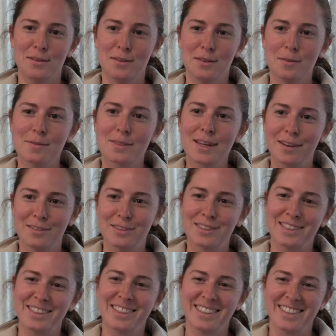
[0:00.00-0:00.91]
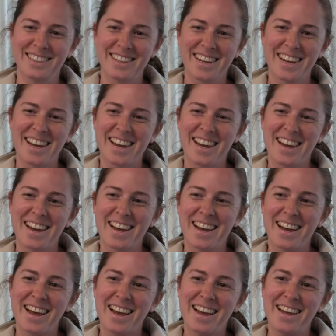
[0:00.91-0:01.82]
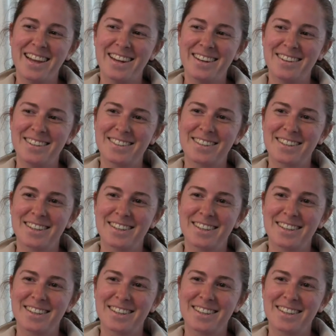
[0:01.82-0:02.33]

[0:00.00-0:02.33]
to do it themselves. And